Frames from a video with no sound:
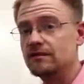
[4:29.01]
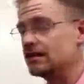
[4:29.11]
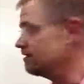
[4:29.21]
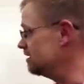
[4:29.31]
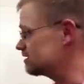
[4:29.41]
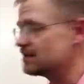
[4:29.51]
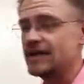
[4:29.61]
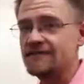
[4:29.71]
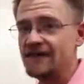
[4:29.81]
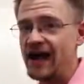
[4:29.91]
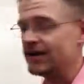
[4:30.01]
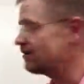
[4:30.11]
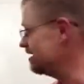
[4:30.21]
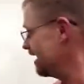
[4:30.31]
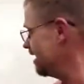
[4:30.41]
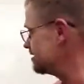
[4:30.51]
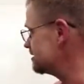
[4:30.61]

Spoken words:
It's like factoring out.